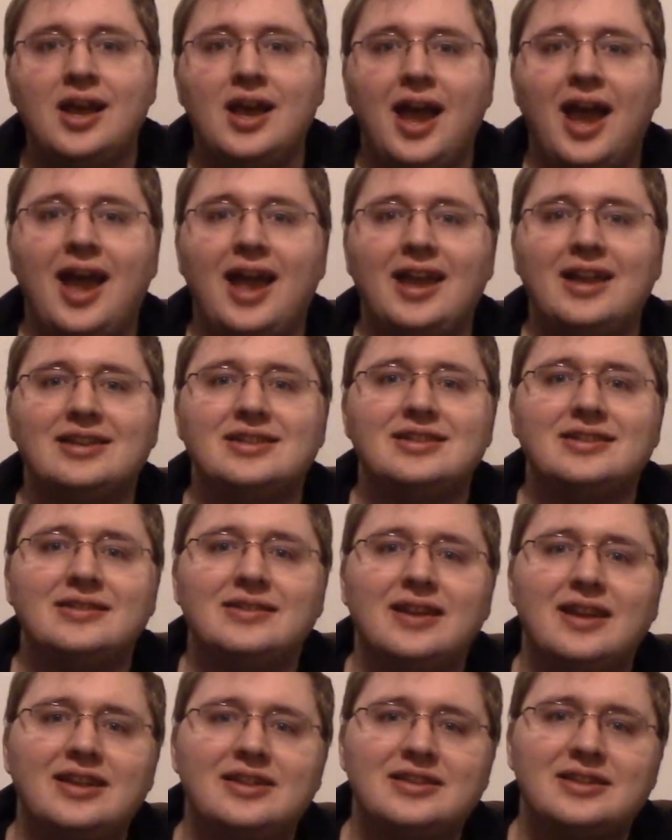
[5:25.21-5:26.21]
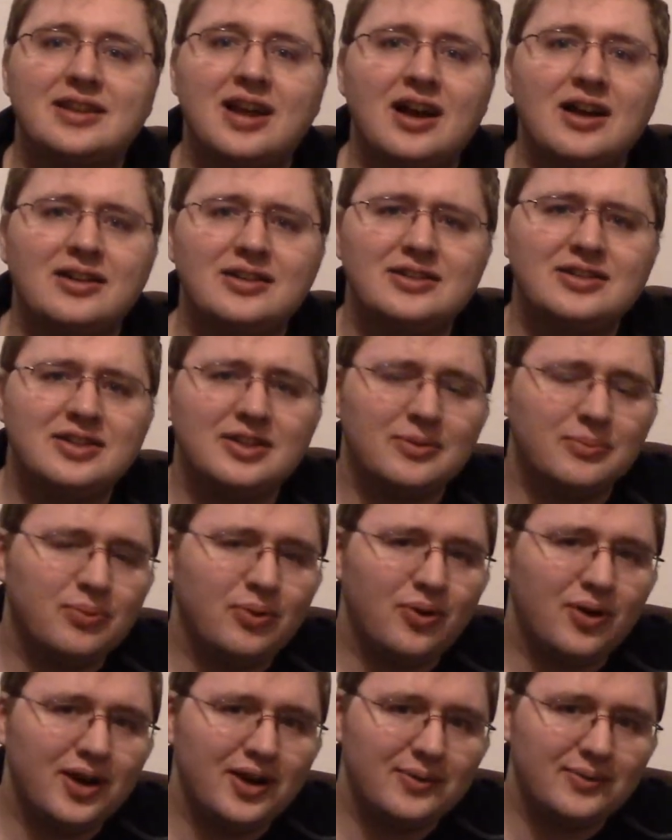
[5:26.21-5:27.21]
And it's gotten to the
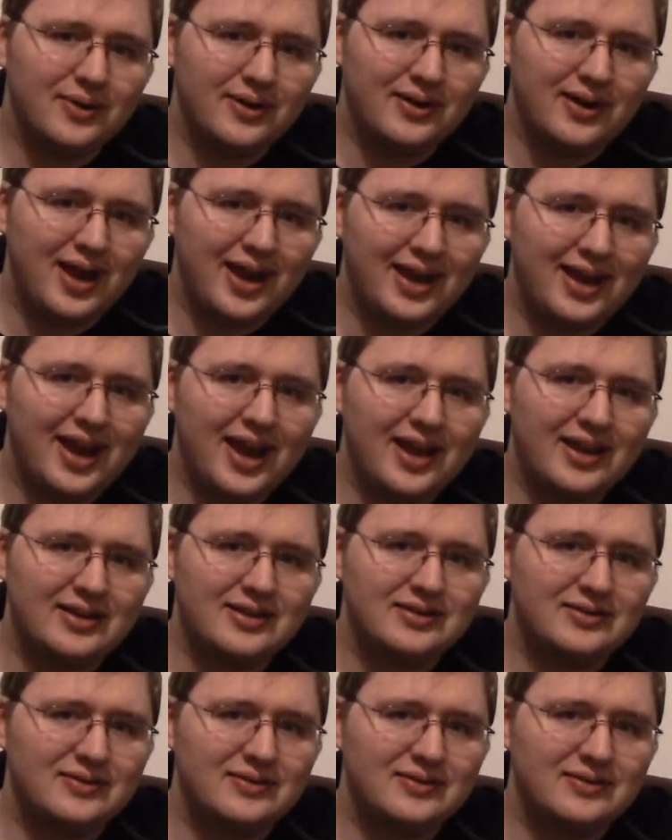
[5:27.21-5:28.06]
point where I get